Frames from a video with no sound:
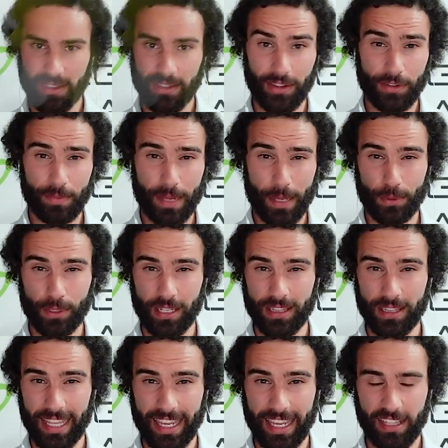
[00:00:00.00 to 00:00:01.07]
lot of people are
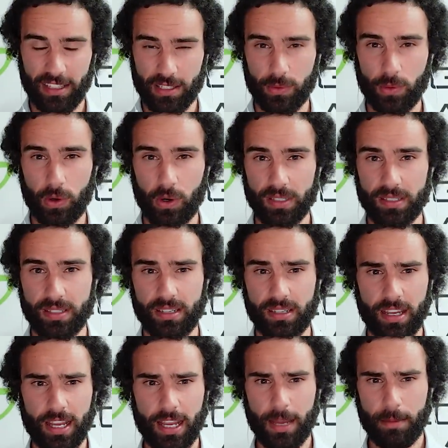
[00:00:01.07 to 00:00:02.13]
leaning towards
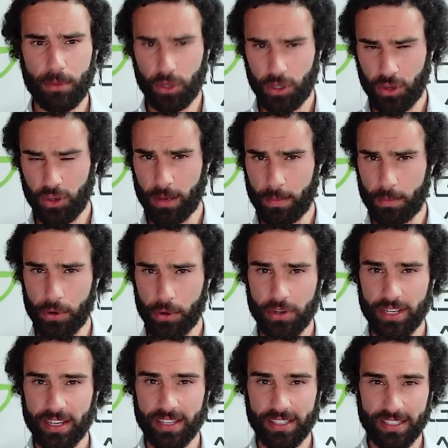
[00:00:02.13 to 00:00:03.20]
Mucuna
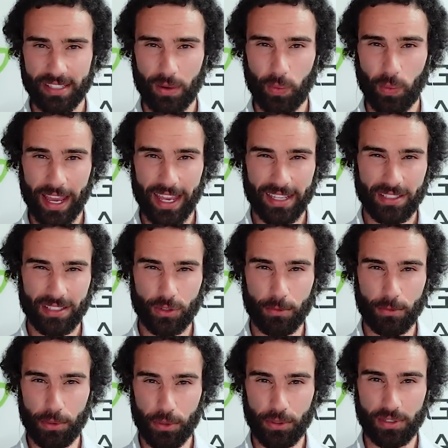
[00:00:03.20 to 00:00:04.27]
Pruriens as a way to
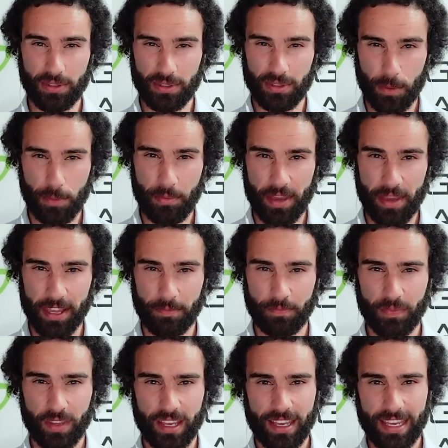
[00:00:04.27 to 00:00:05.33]
boost dopamine.
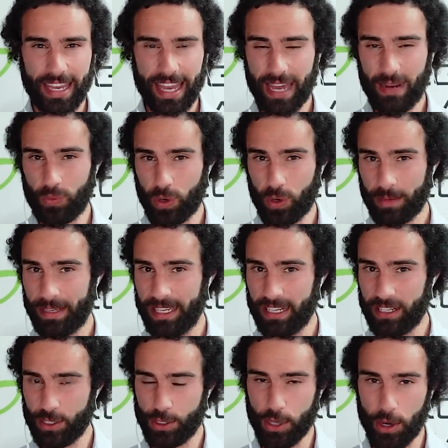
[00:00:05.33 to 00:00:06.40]
And what I'm here to
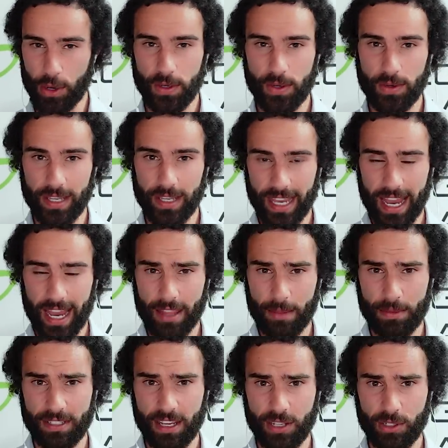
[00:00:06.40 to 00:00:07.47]
show you are the
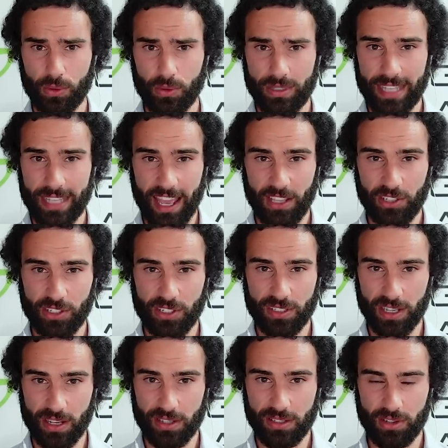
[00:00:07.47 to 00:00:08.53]
potential dangers
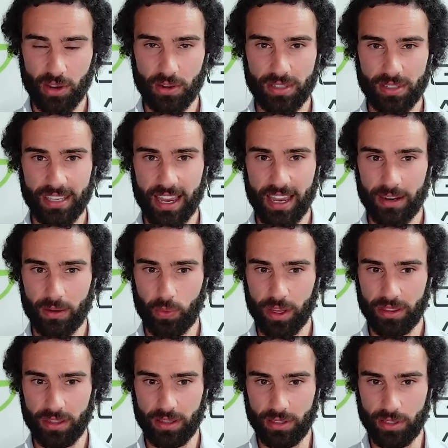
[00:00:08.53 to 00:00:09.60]
associated with